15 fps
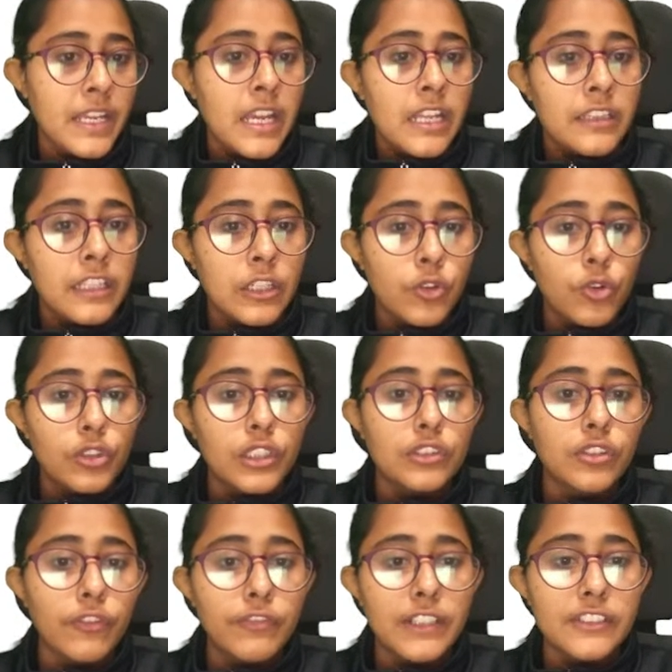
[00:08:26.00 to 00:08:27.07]
The notice
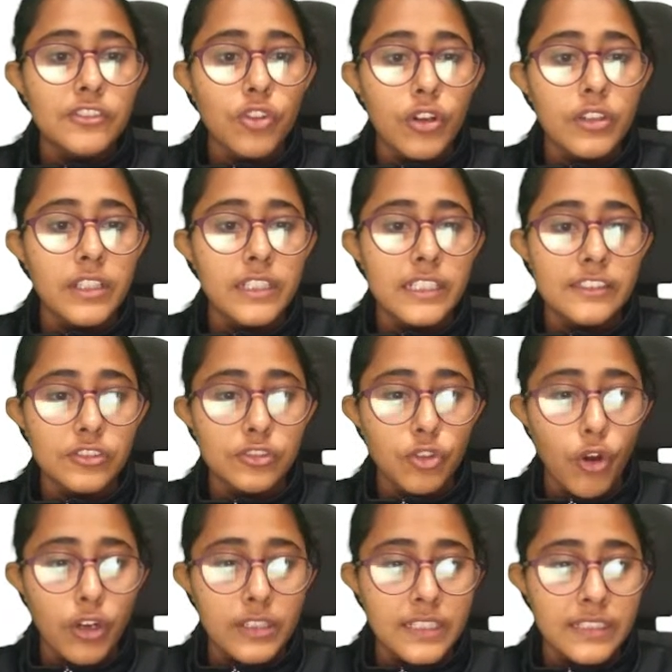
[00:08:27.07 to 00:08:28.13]
of dishonor is
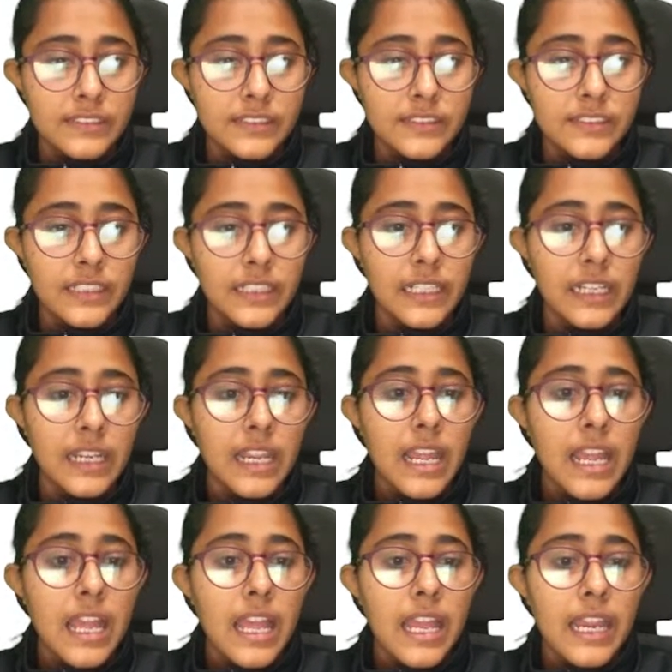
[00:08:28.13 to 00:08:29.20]
not necessary.
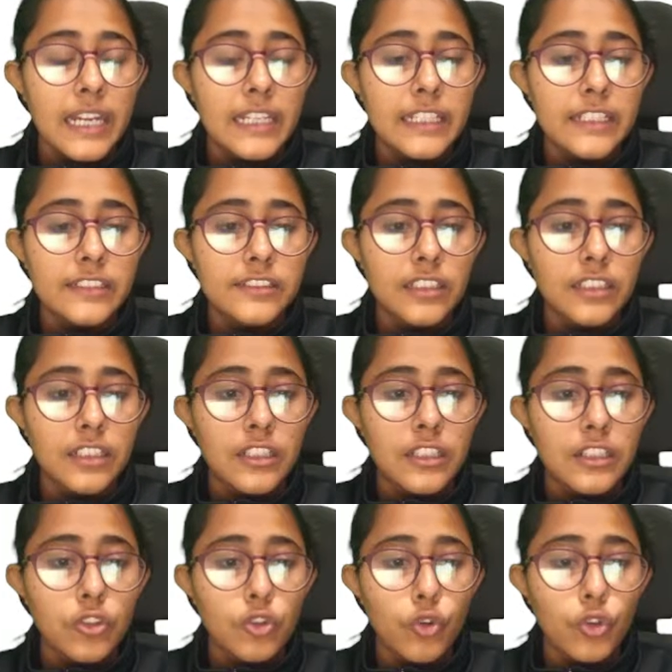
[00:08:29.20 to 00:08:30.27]
It is
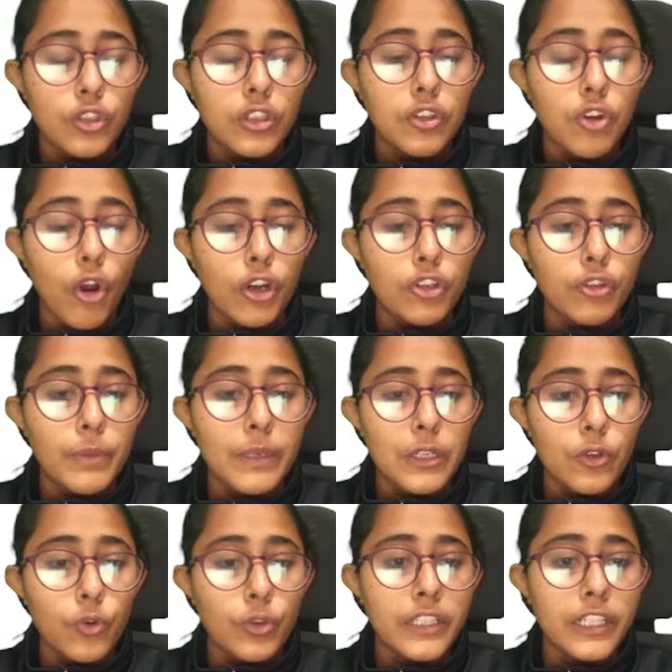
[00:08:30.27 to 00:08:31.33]
not to be
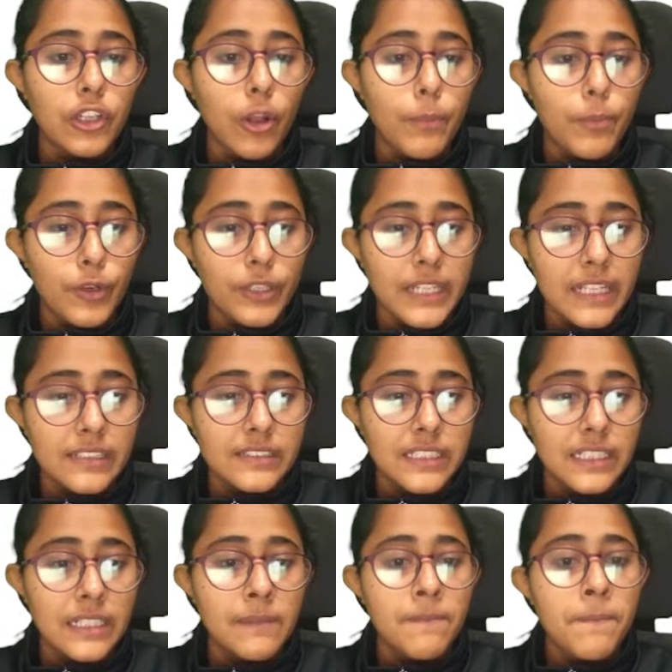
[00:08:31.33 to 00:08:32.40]
noted or
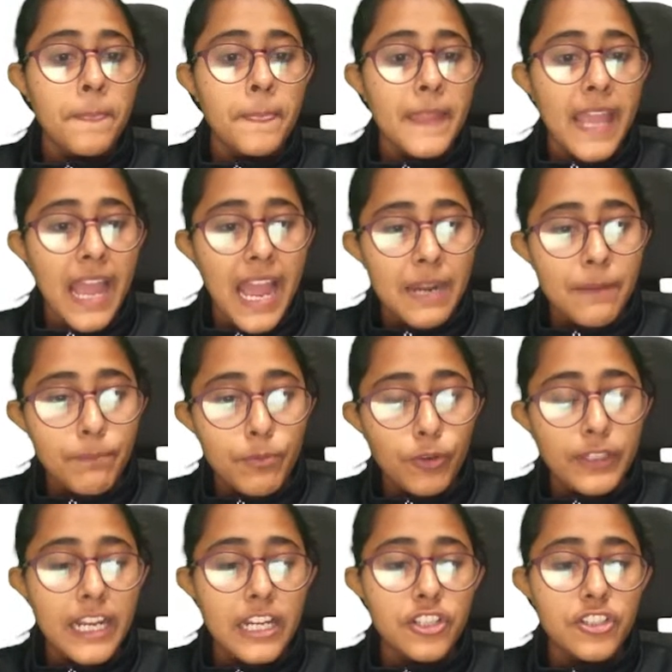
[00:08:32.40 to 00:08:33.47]
protested, and
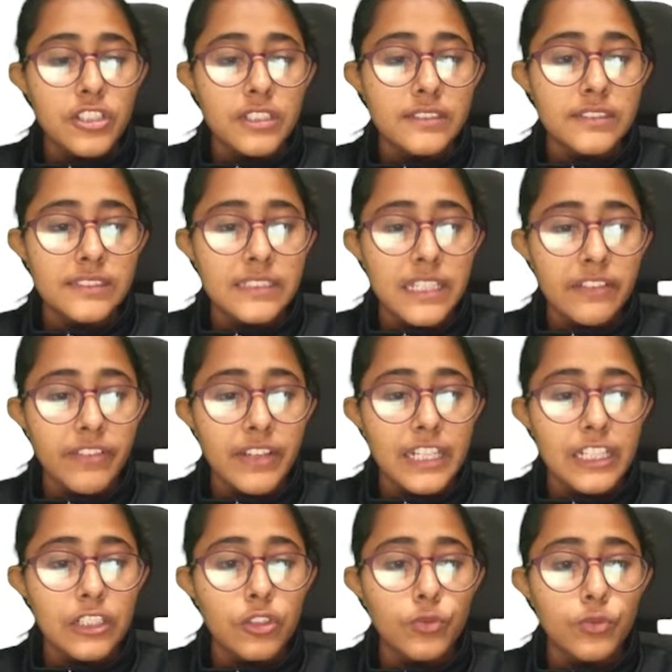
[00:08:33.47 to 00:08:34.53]
protection is
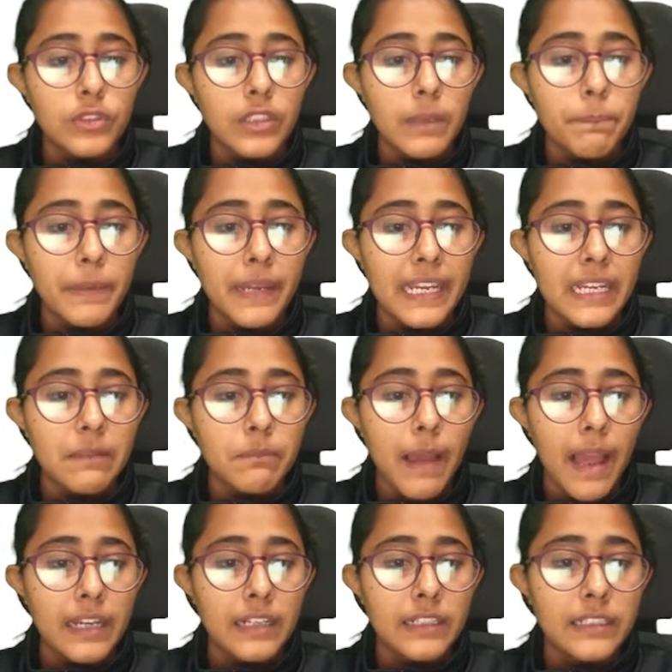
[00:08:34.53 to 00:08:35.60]
given to the paying
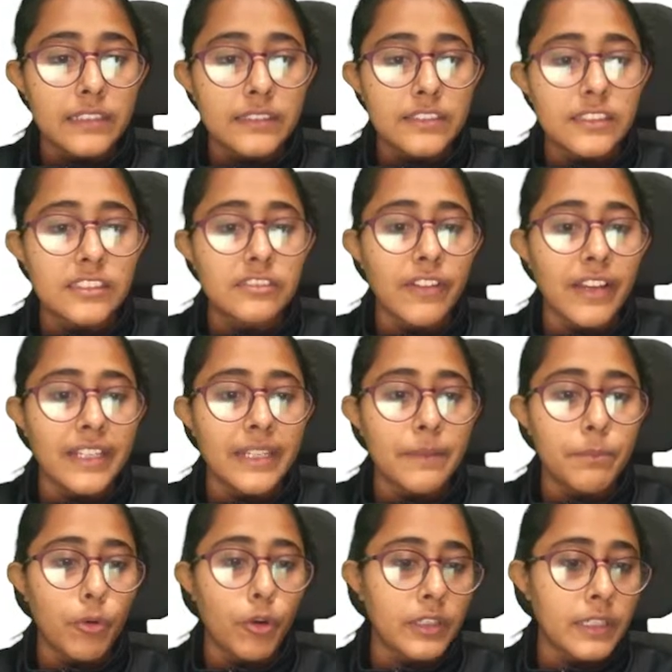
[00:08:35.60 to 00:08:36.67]
banker. This is very
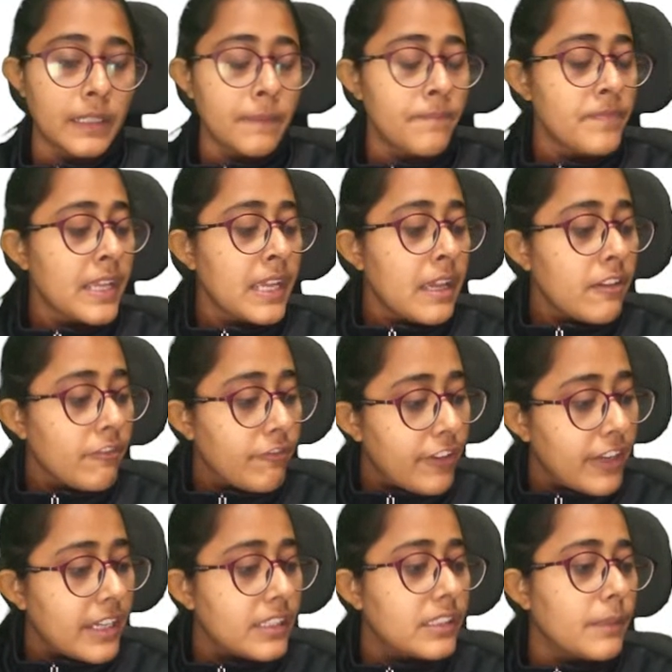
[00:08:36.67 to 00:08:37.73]
important.
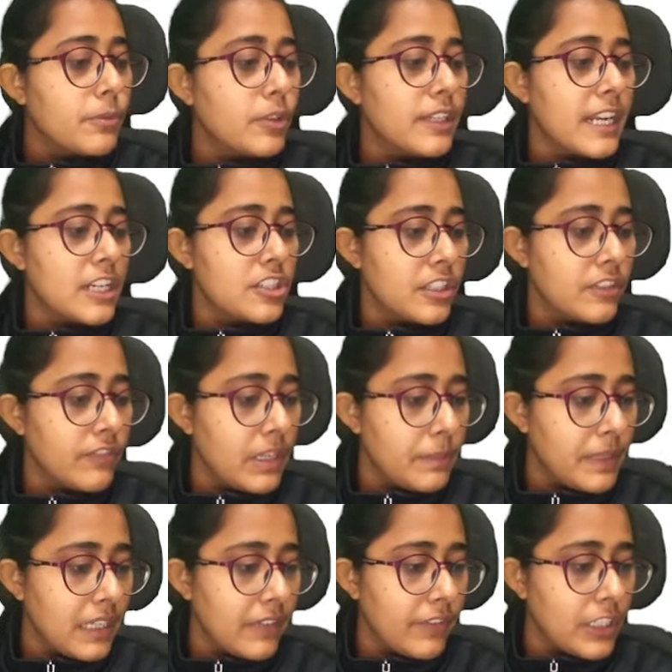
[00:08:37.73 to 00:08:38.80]
Where the protection will be
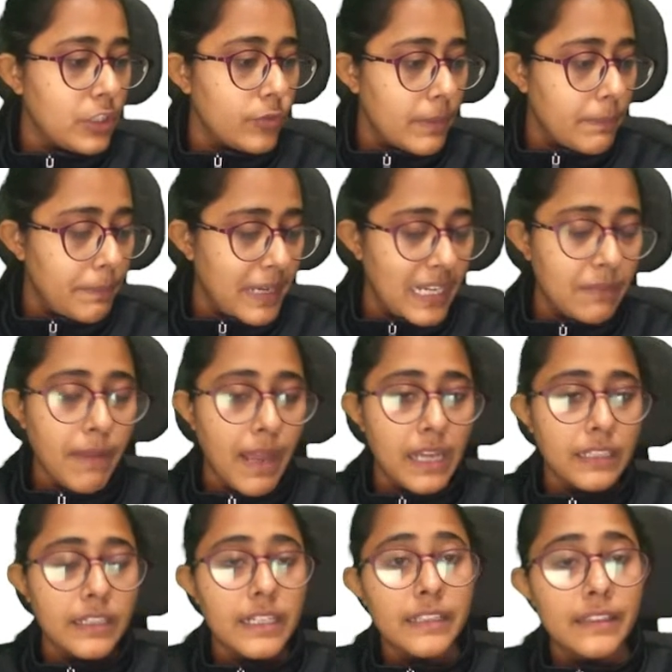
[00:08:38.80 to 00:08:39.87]
given to a paying
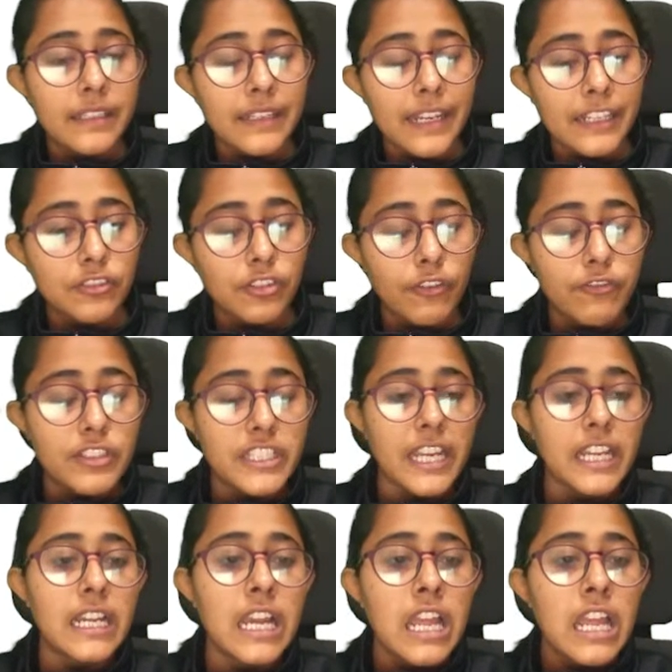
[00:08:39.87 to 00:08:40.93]
banker in the case of check,
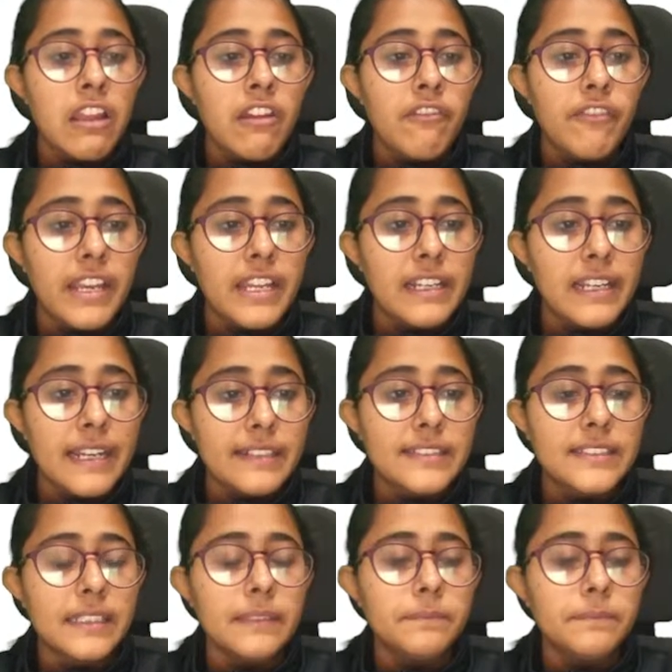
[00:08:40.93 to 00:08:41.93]
where let's say